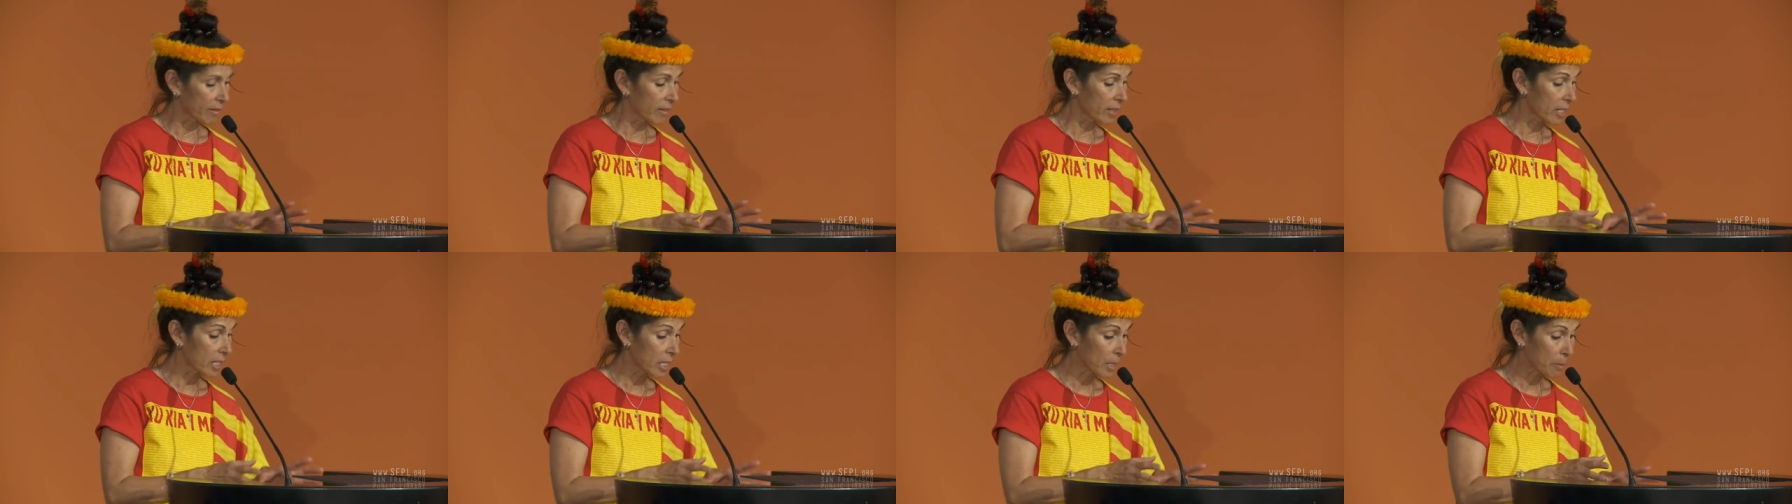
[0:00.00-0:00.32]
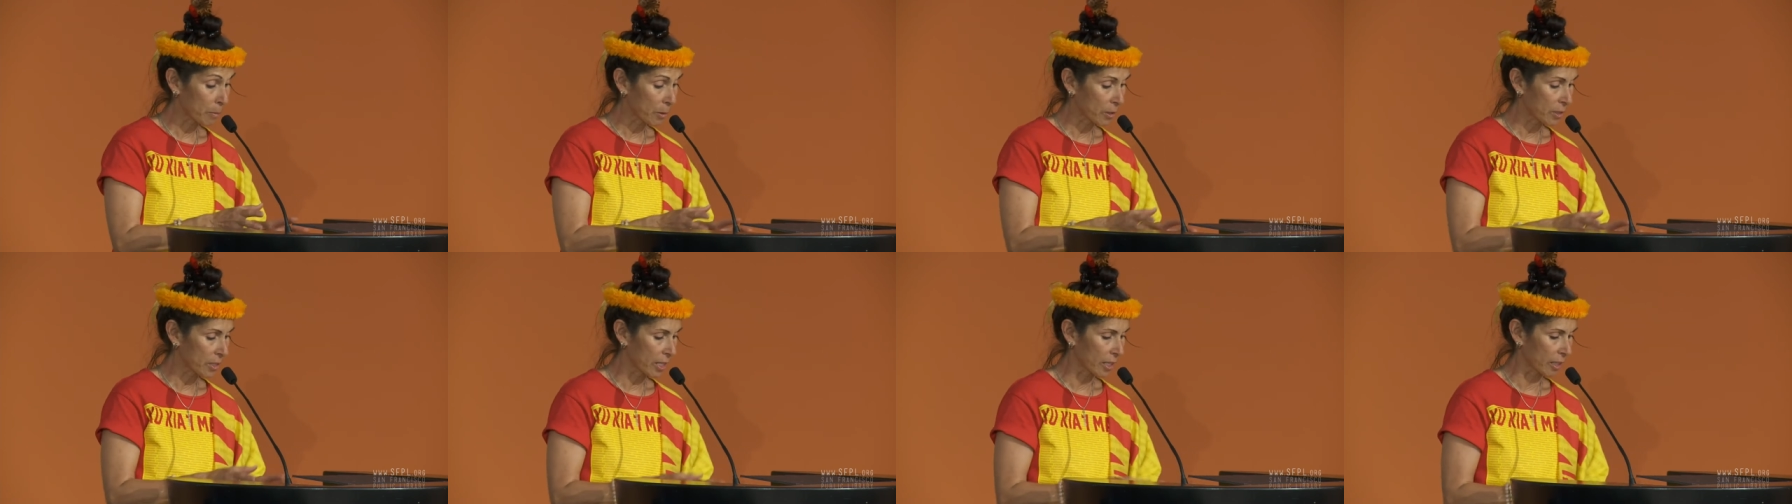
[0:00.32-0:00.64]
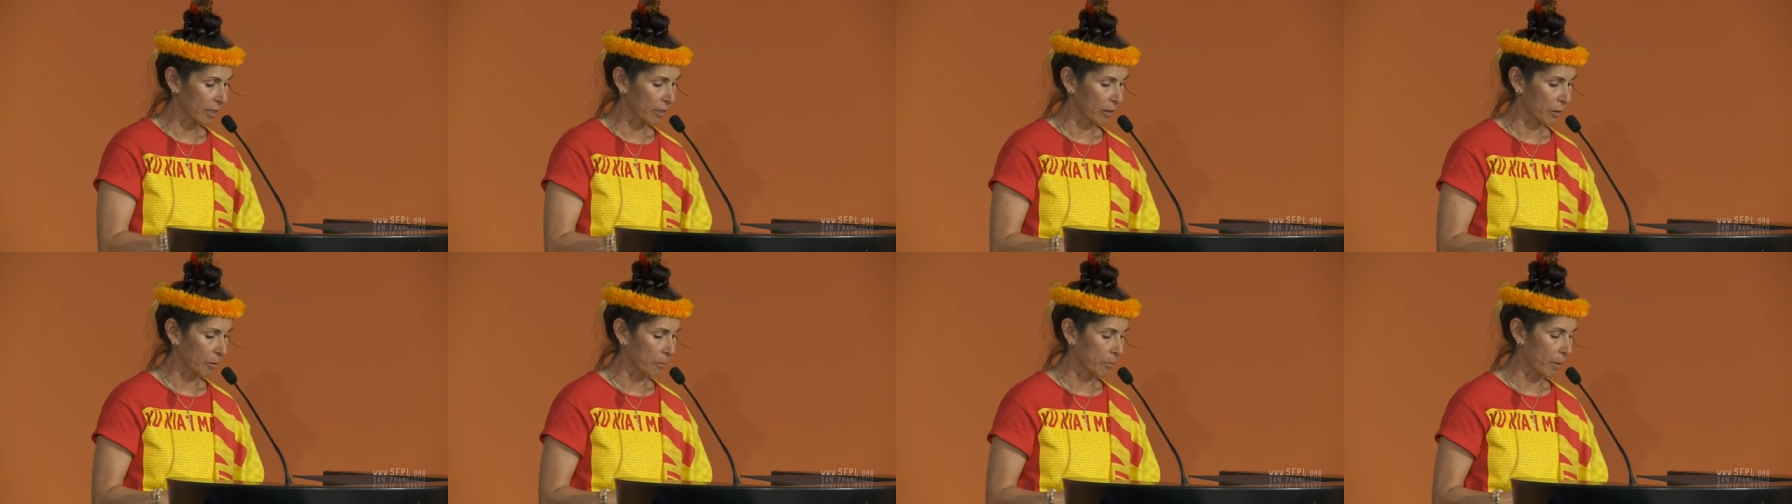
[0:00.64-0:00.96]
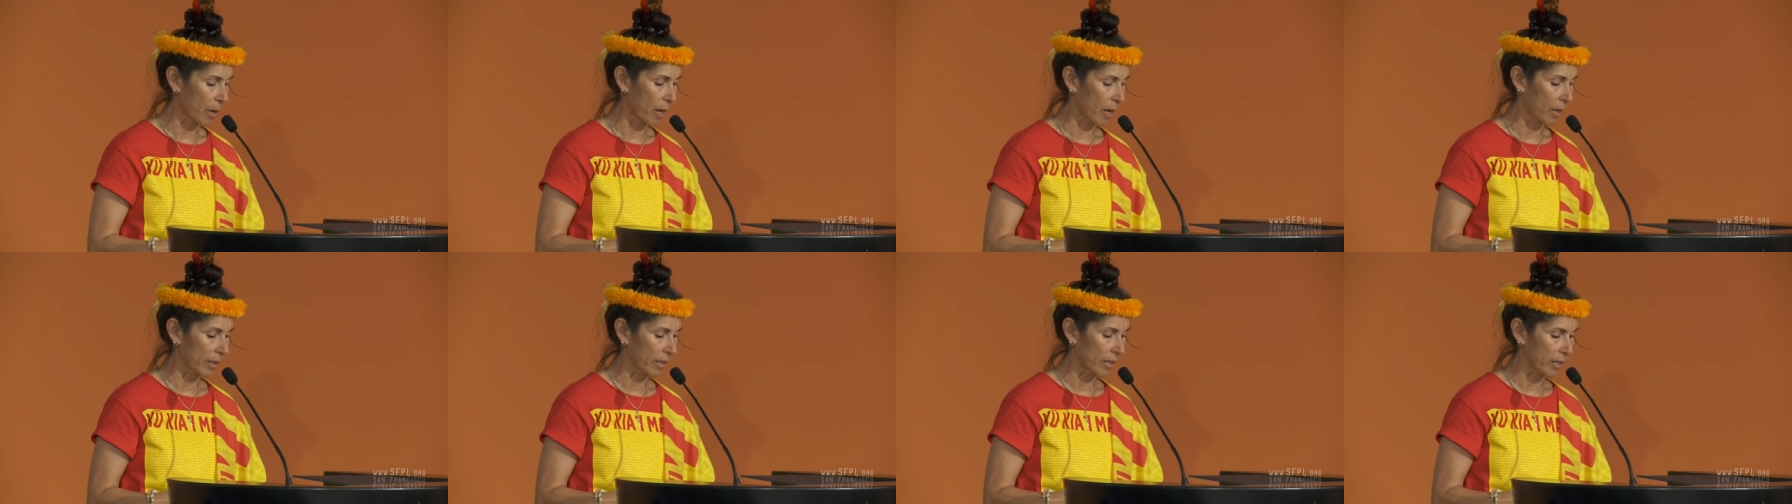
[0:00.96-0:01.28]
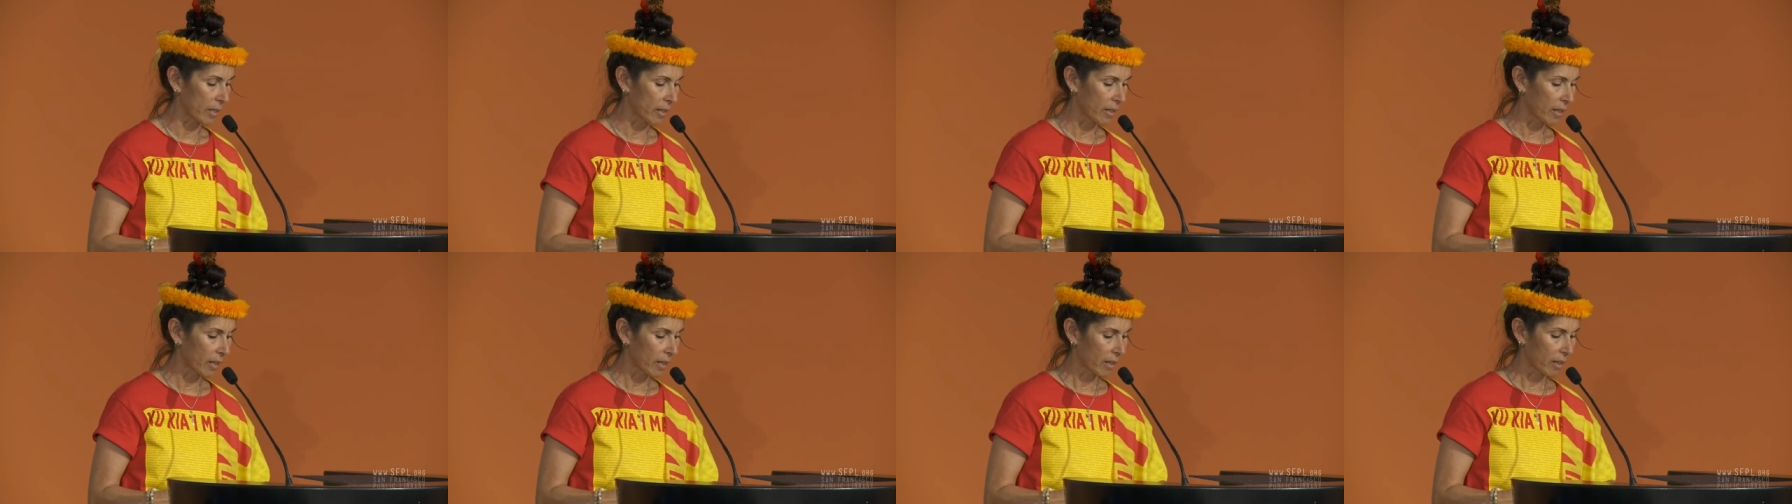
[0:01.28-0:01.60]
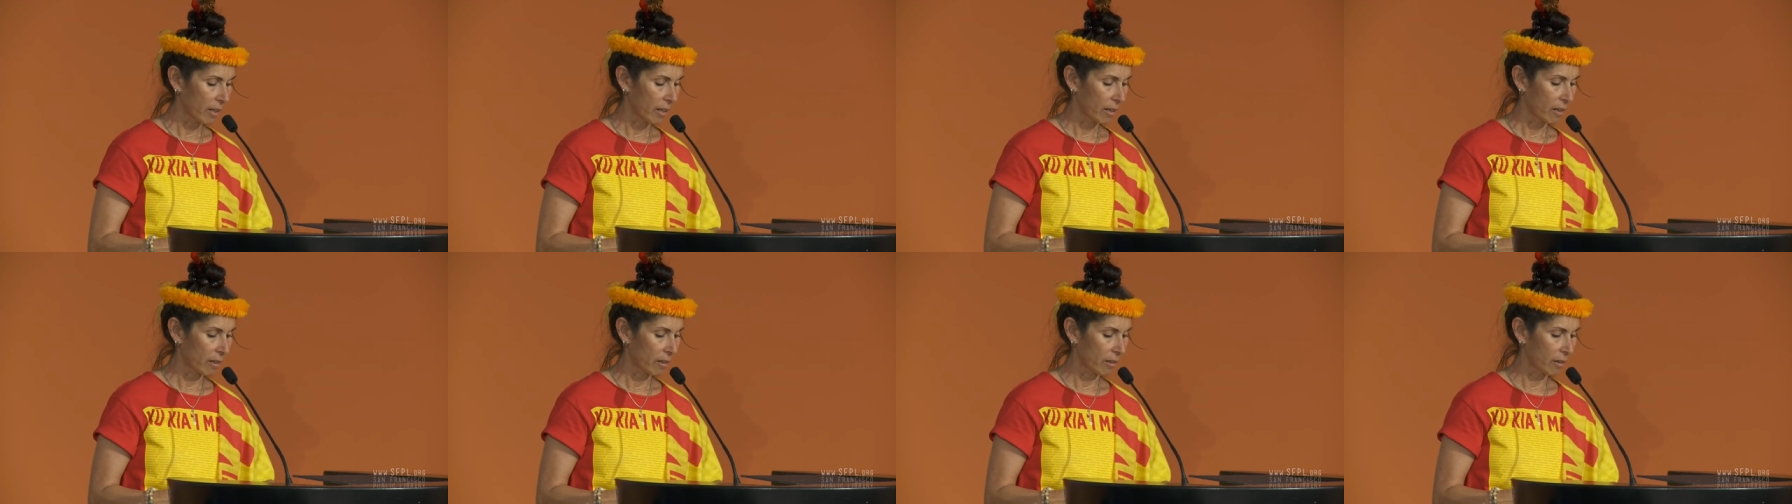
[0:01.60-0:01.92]
this particular body
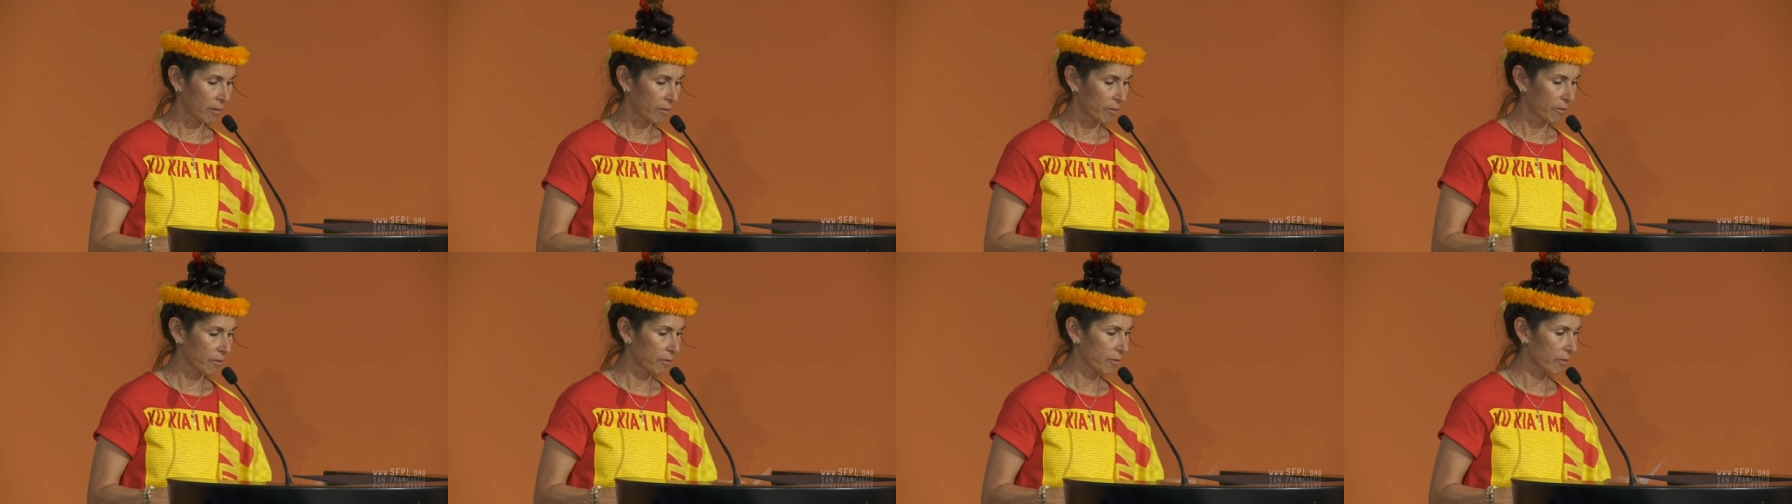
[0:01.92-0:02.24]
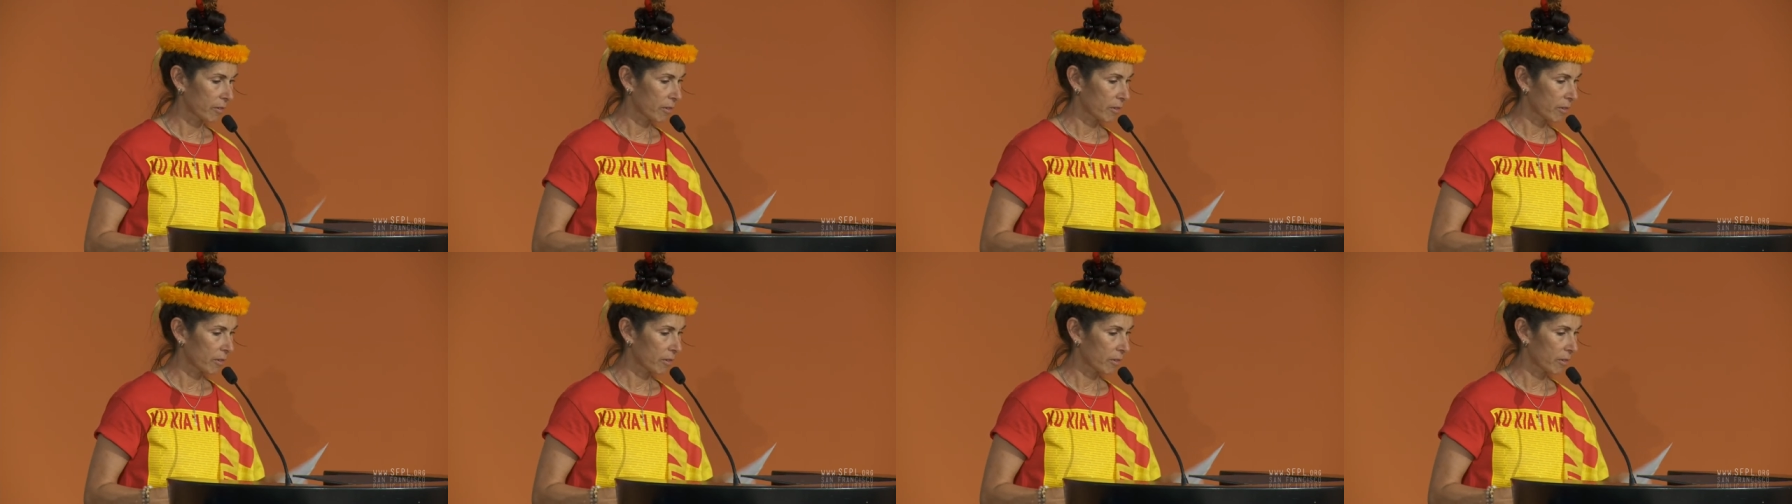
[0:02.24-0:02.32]
of